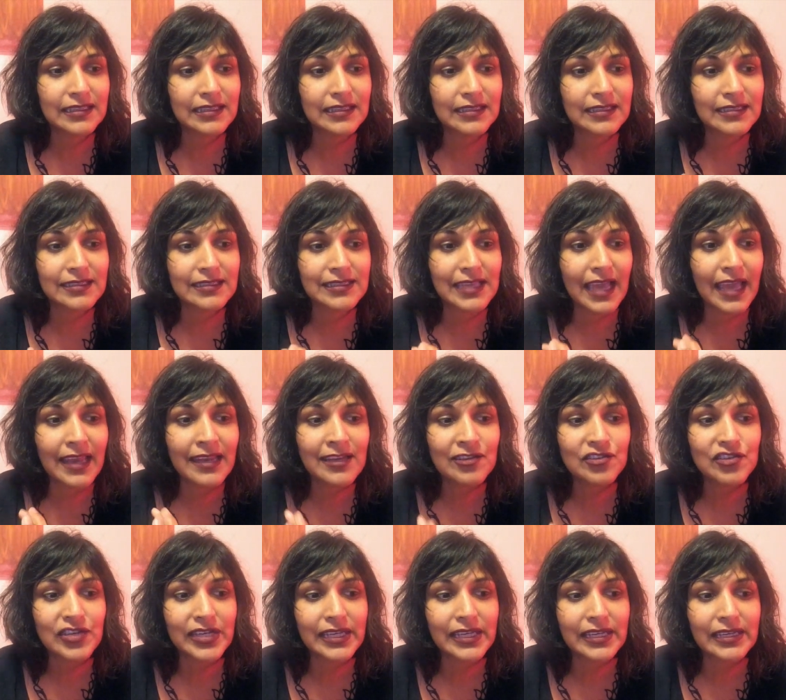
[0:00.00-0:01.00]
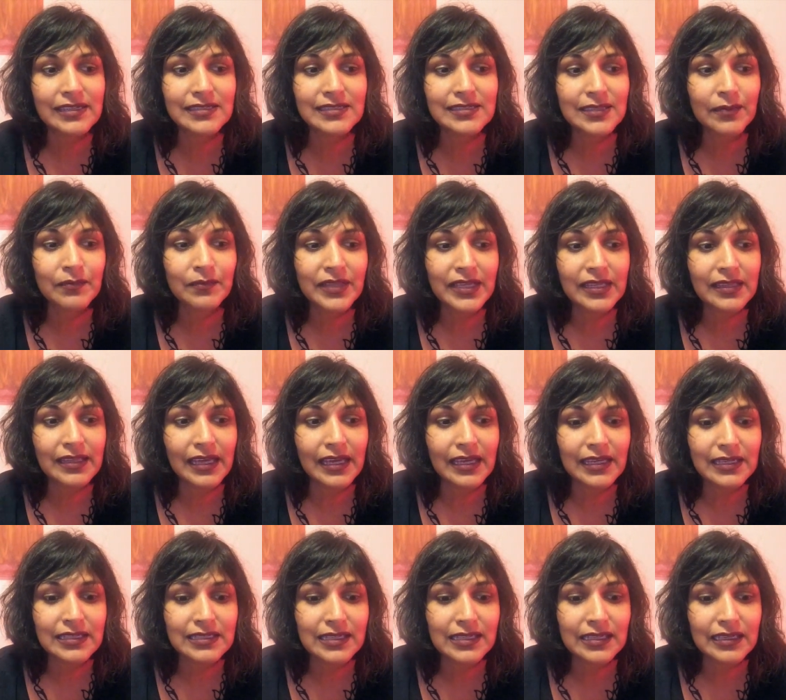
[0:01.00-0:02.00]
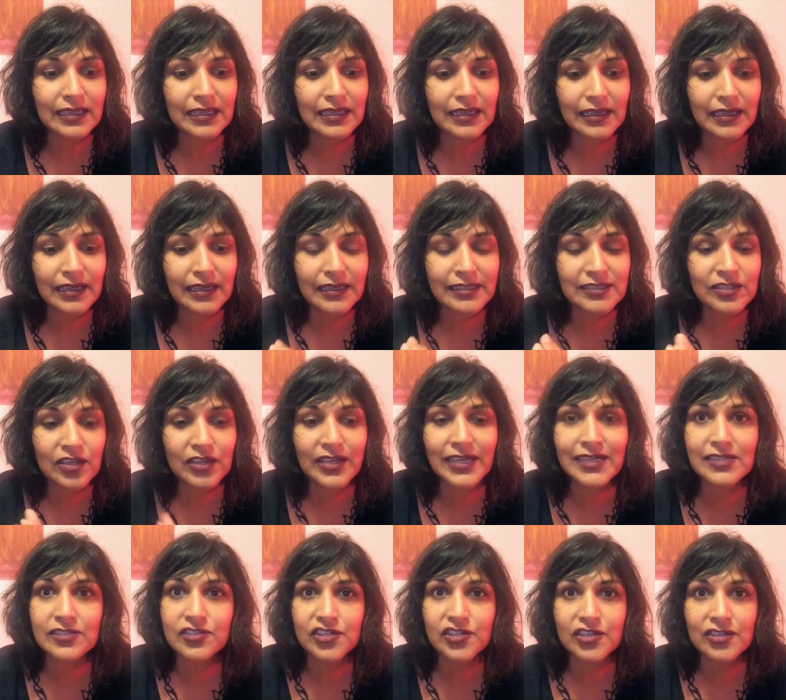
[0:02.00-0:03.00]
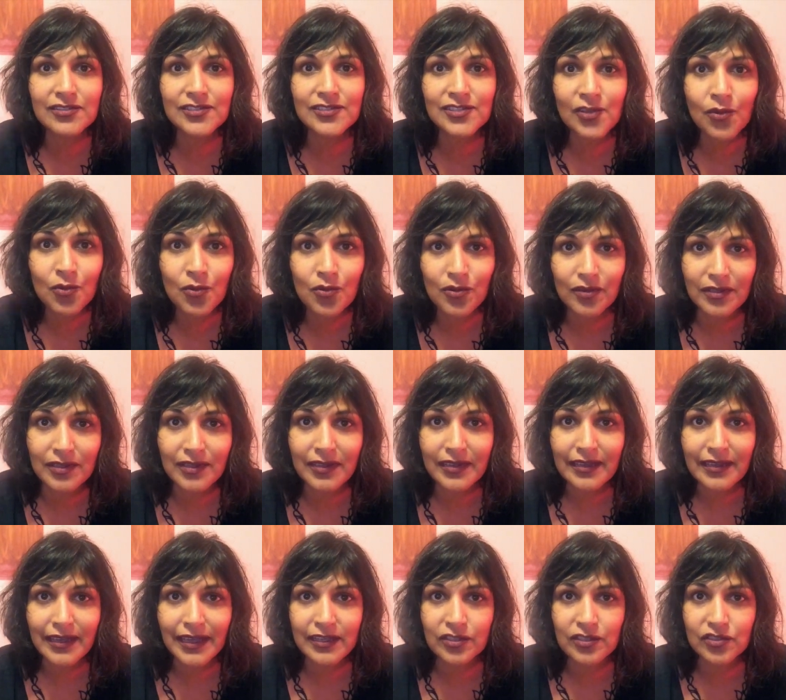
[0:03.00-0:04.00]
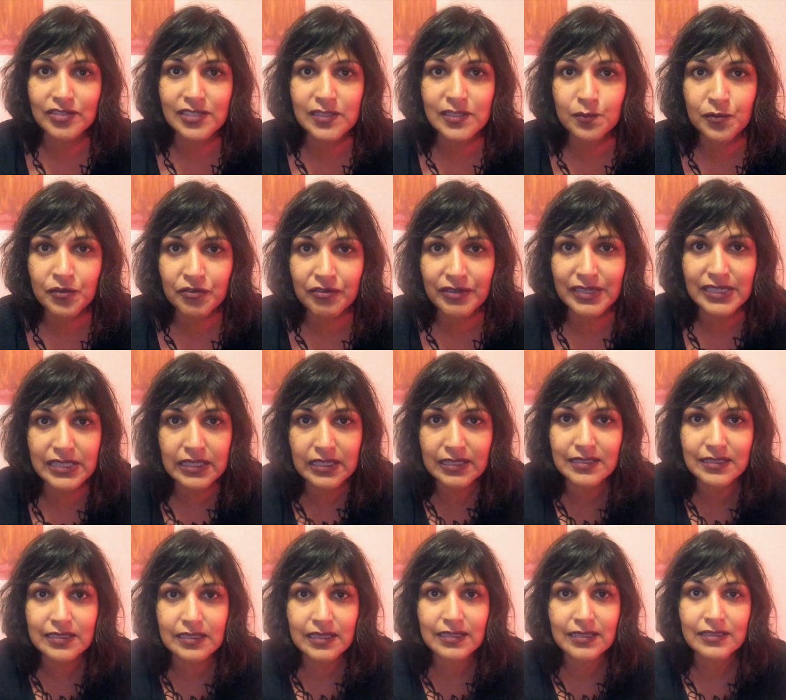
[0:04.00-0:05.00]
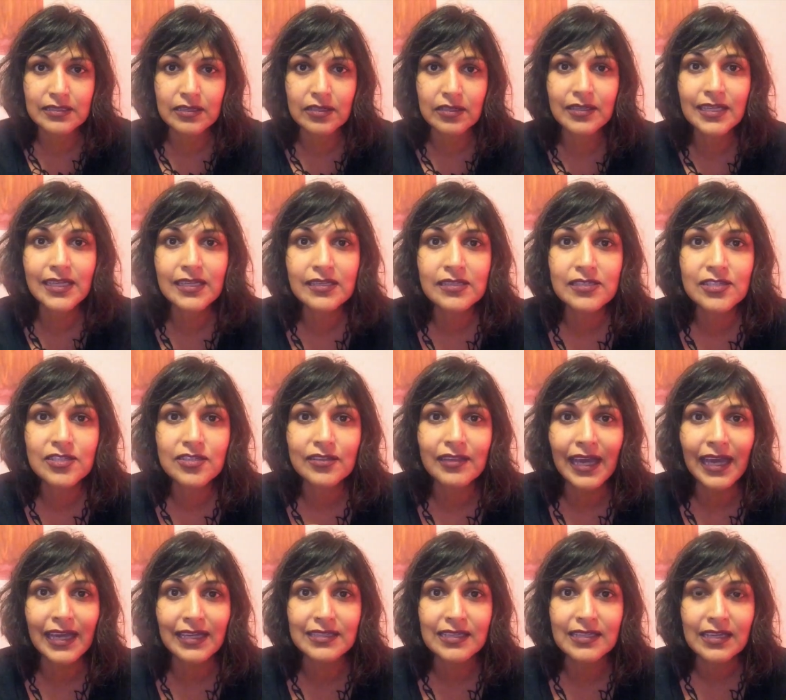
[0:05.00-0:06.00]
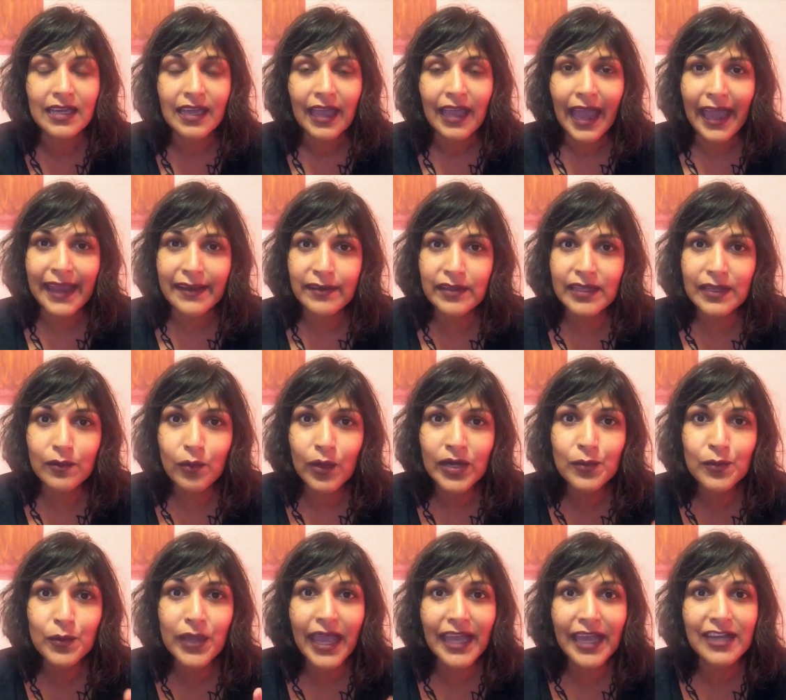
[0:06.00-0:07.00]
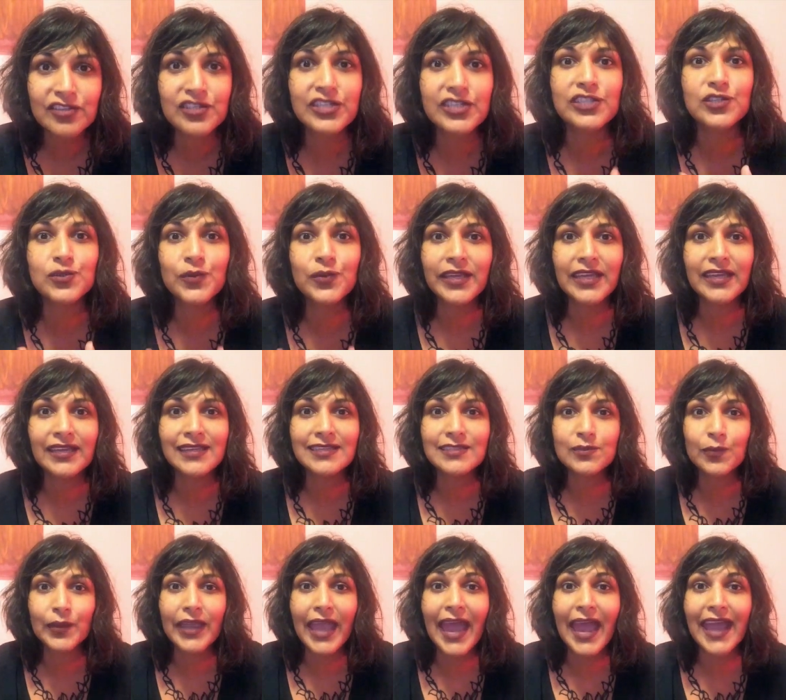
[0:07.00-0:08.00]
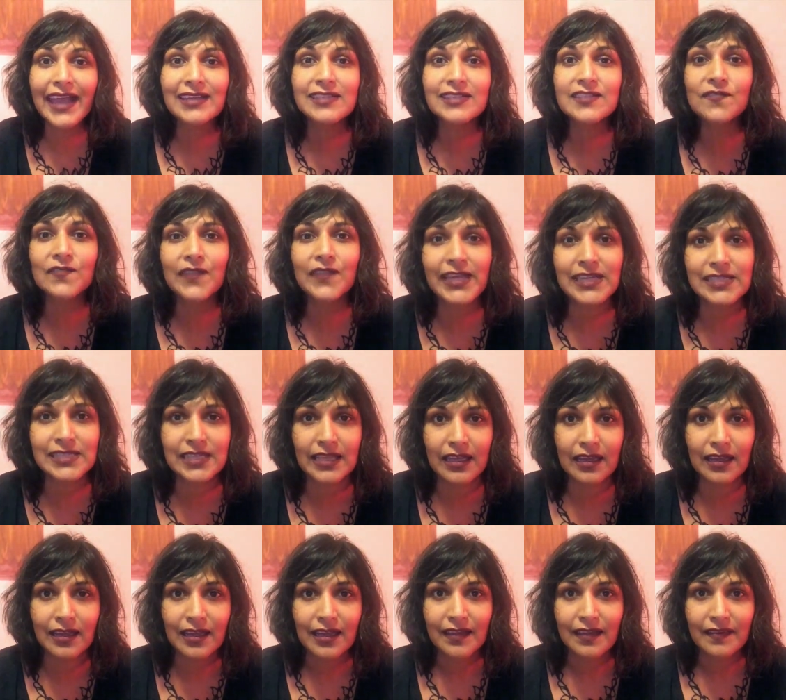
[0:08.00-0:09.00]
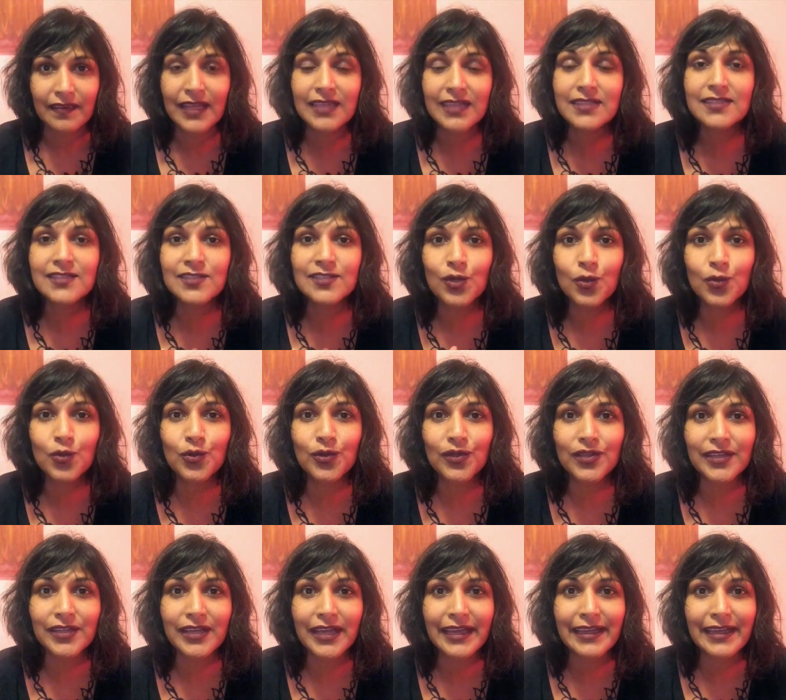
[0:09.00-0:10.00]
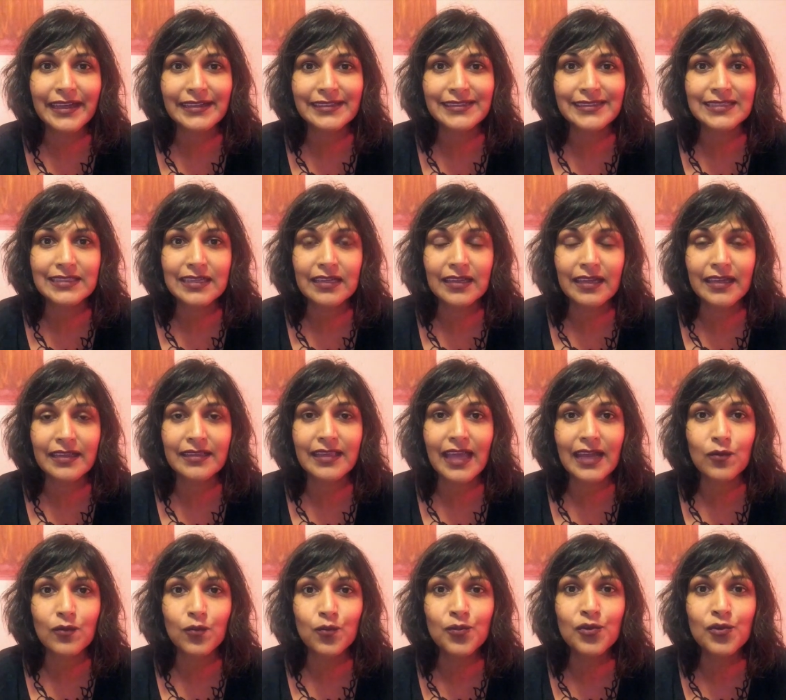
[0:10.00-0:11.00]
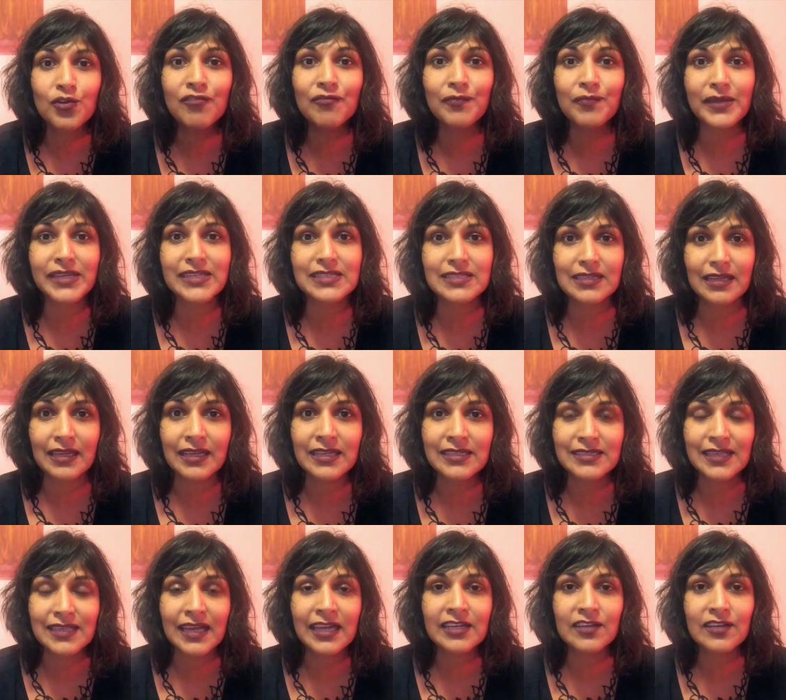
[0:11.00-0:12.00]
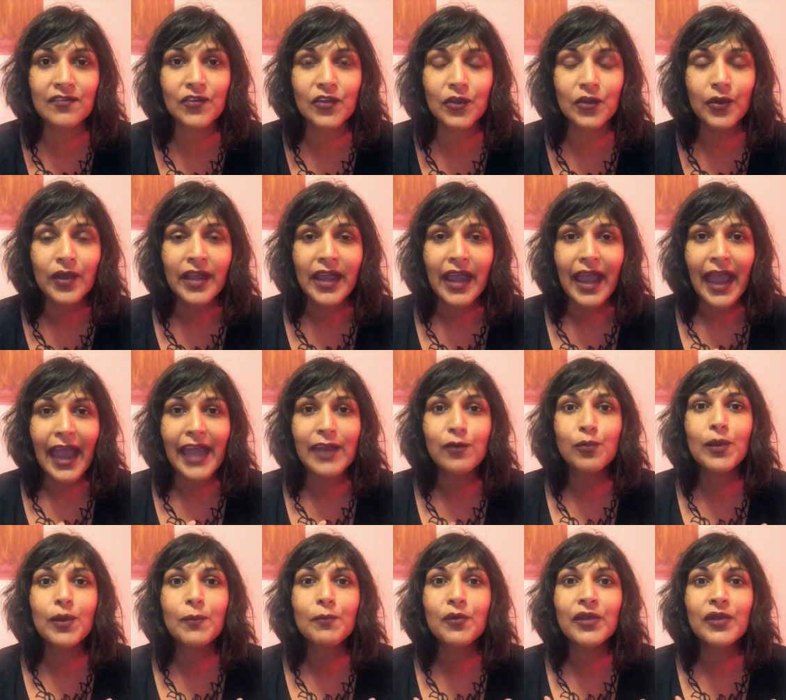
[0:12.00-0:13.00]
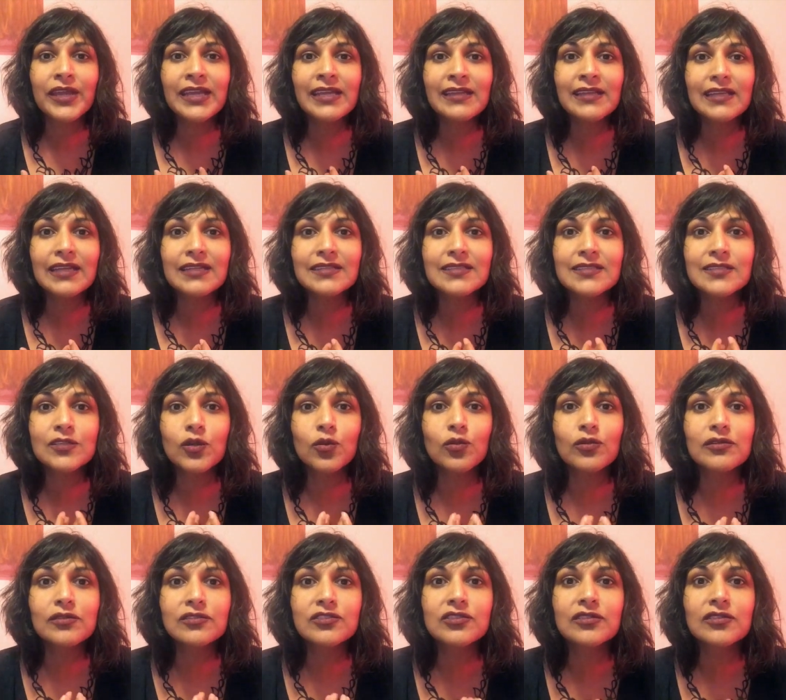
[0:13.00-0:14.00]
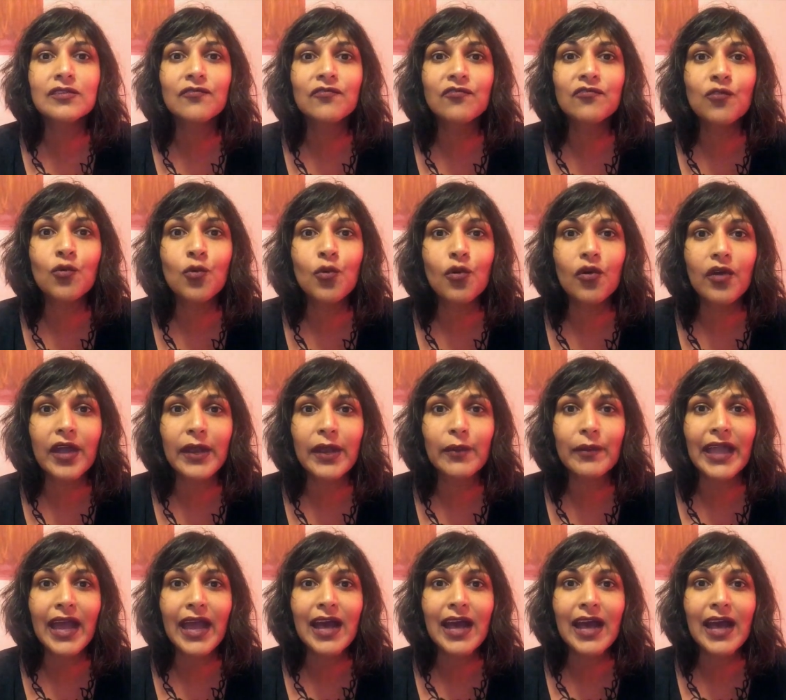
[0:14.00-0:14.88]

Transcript: this energy is something that is connected to your soul and your spirit. It's it's connected to that, and what we're actually doing is we're activating that soul and and that movement inside of you, and we're bringing that soul to the fore, and we're